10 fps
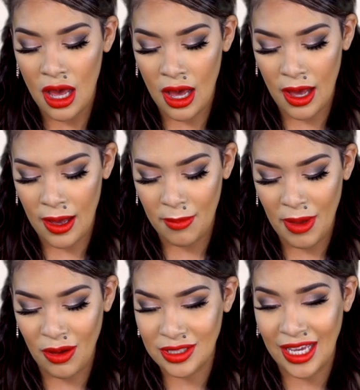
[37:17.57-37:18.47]

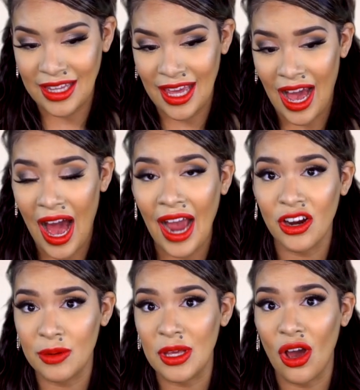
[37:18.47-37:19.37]
I was like, and they
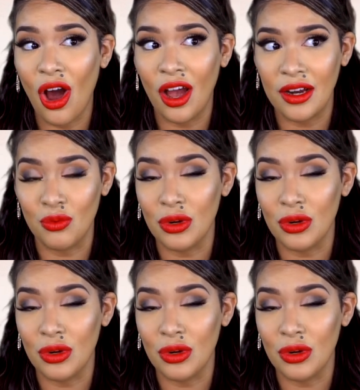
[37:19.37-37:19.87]
hired me on